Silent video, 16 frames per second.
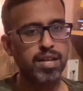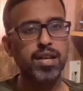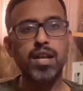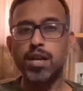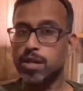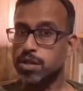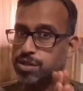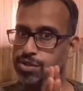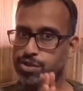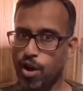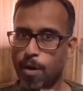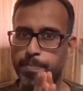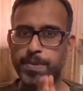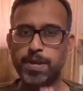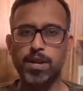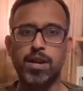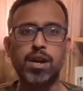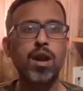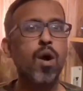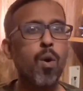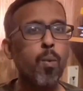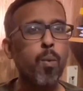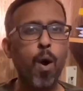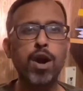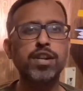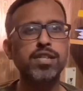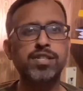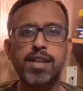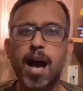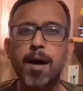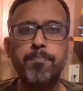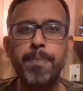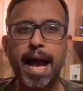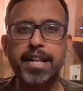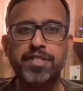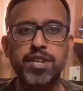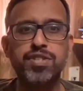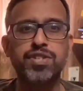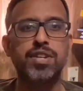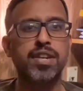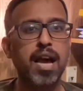Stop here. What is a pathogen?